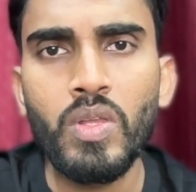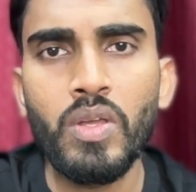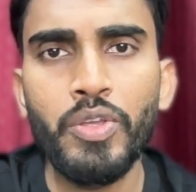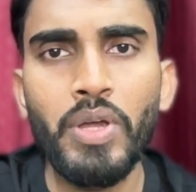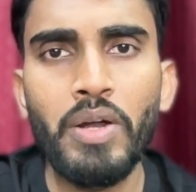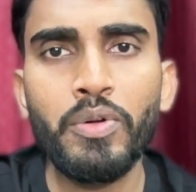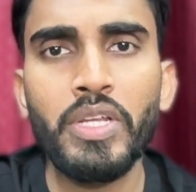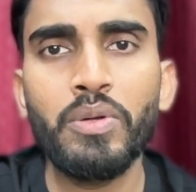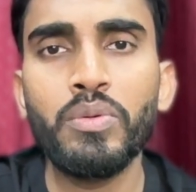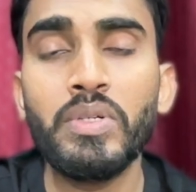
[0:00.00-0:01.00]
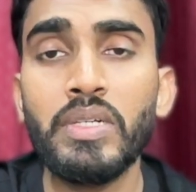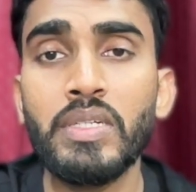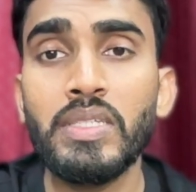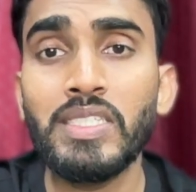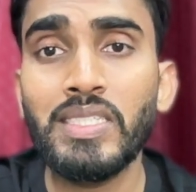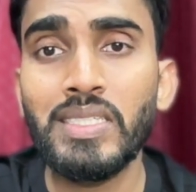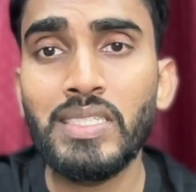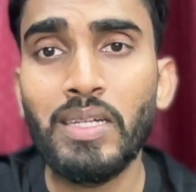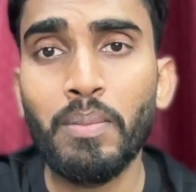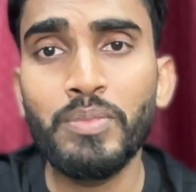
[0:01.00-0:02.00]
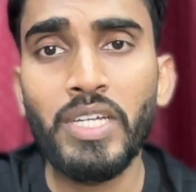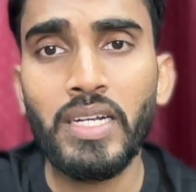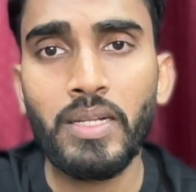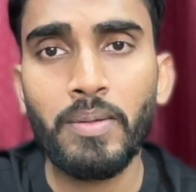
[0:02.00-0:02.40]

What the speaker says: you have to give subject.